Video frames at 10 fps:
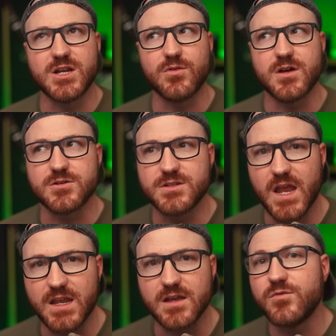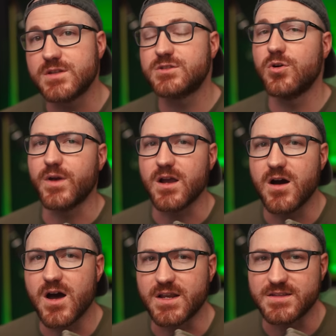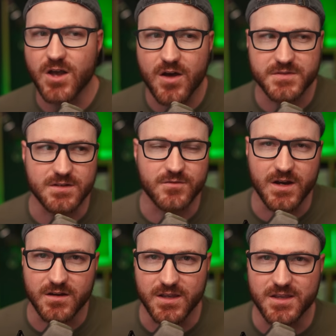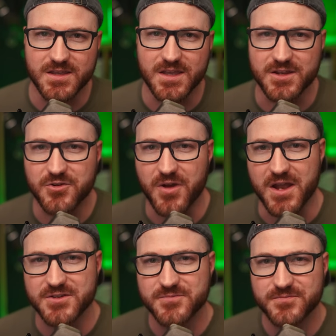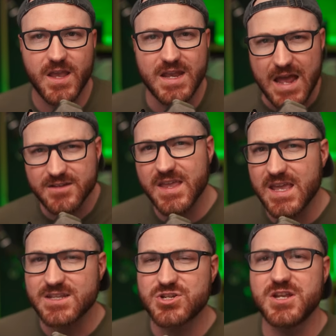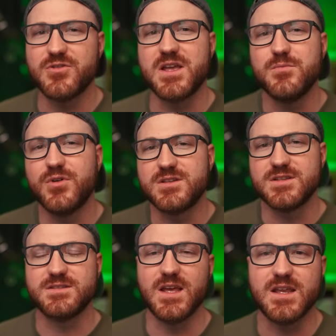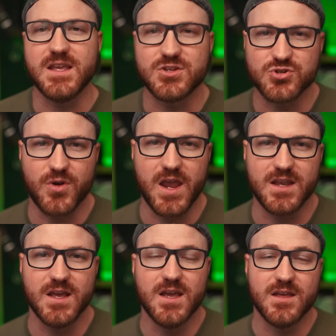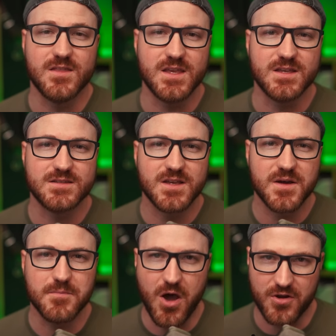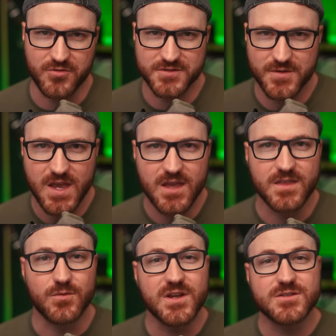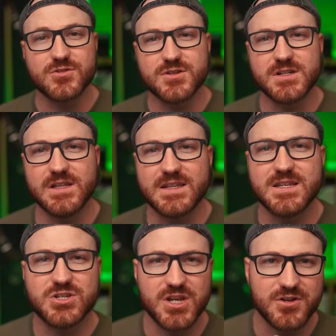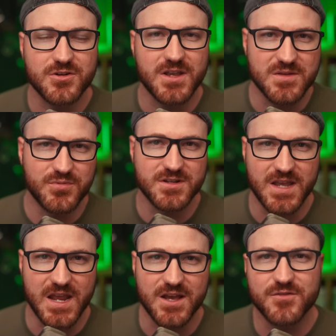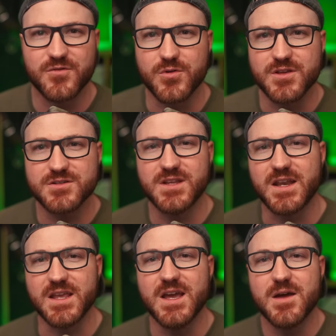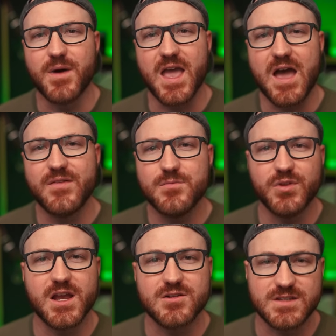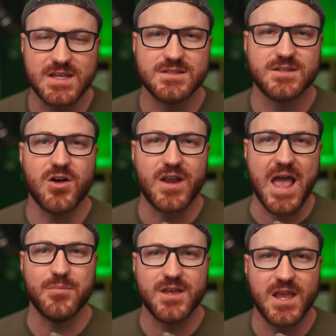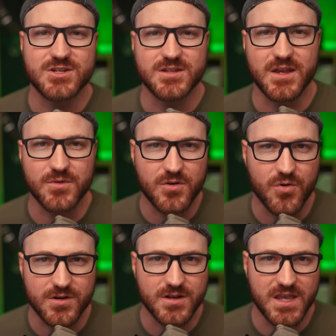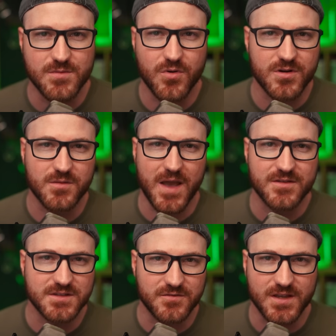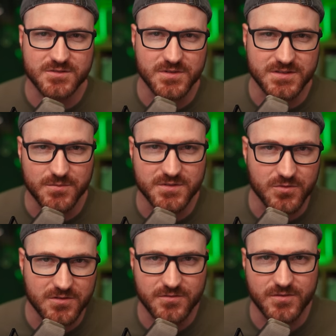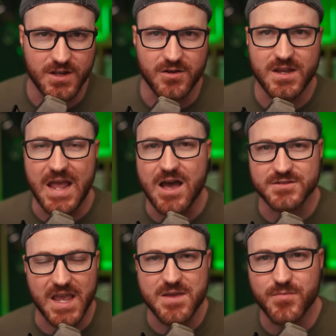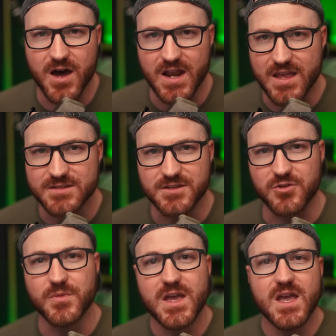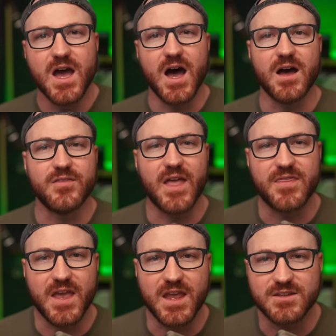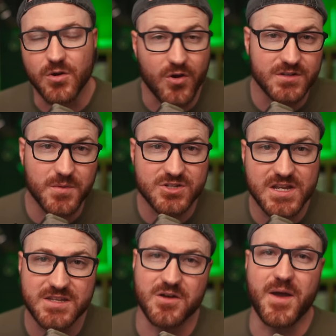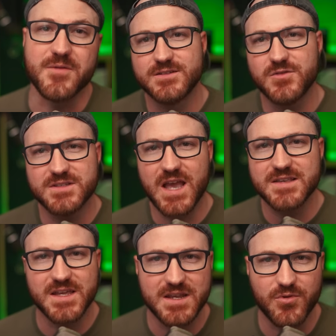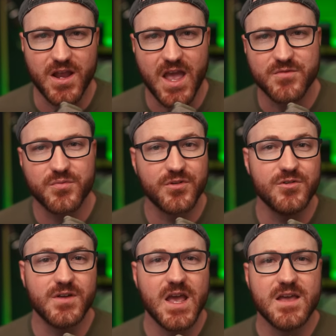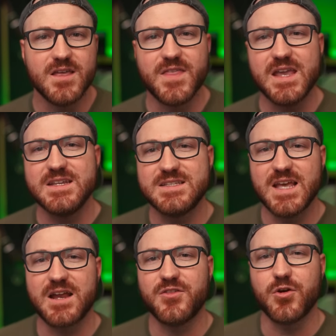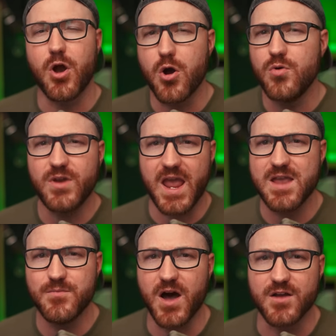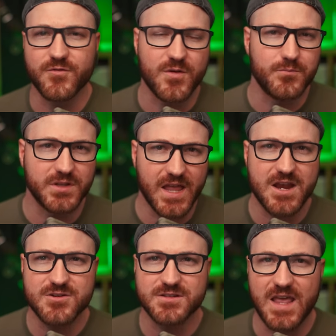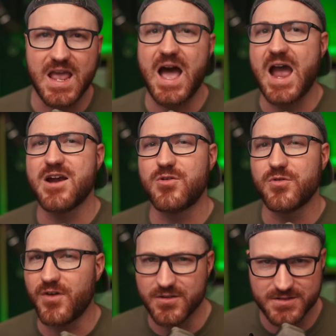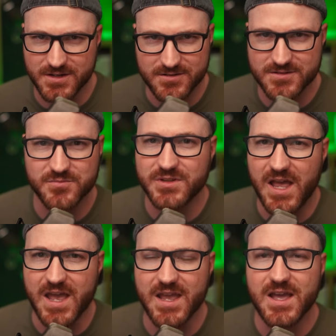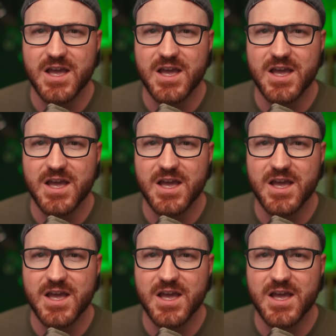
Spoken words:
general understanding of what's going on is often very incorrect. And how did they get cheater input to study and train these models? The researchers collected cheater input data for their study by having players install an application that recorded keyboard and mouse events with some sort of, you know, in-house aimbot, I assume, that they don't go into much detail about. So these guys at AnyBrain have proved that they can detect their own aimbot from players they hired or volunteered to play